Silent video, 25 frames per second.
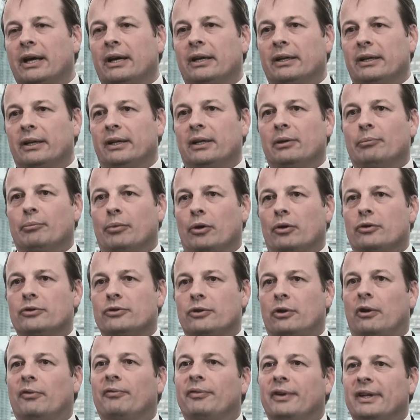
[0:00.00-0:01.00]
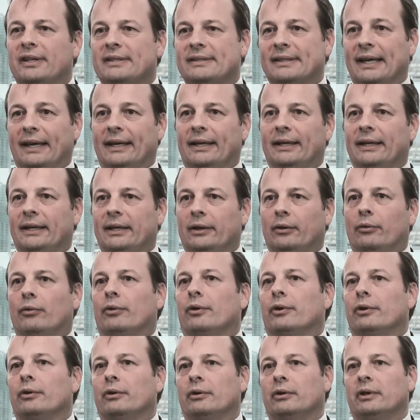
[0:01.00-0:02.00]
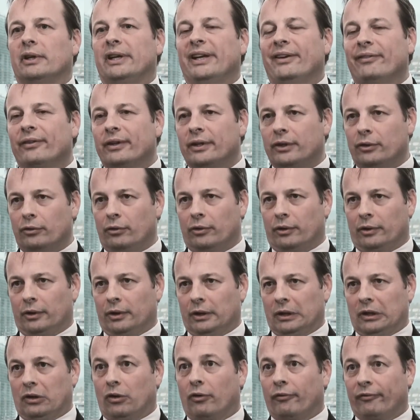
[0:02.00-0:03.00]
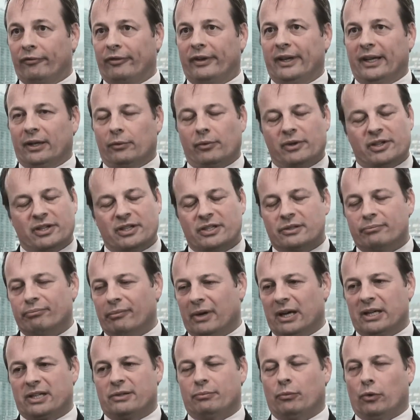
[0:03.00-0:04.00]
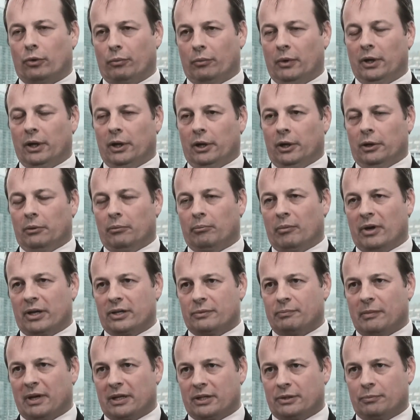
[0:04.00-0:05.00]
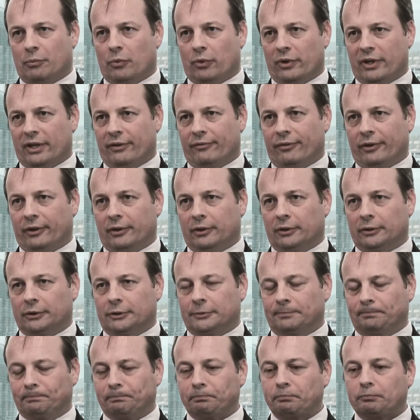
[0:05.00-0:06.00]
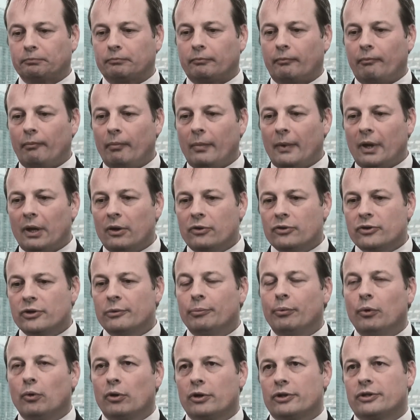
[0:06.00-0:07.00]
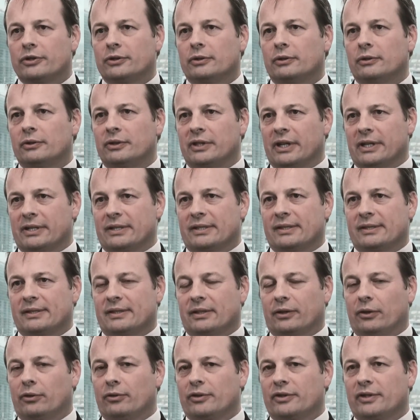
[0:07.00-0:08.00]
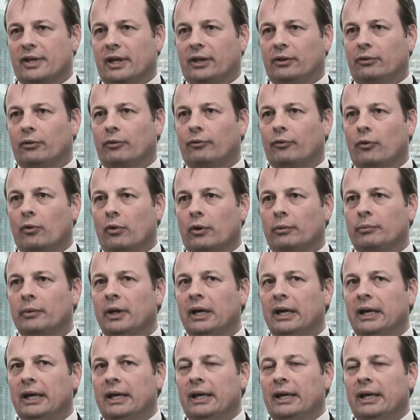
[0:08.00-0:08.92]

at, in a post-conflict setting or even during conflict, which is much more difficult, support justice and security sector reform,